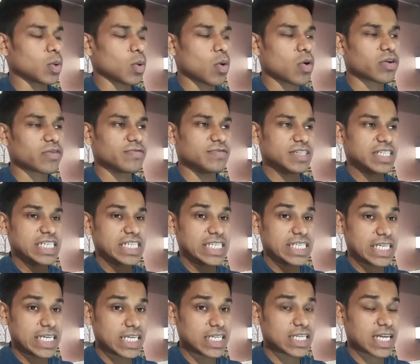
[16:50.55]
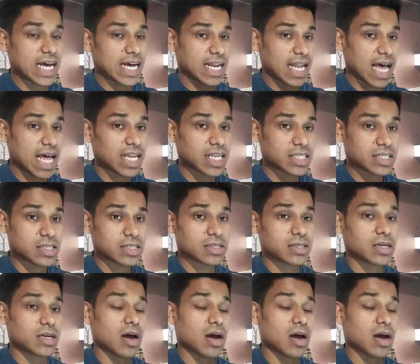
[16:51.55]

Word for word: lot of detailed analysis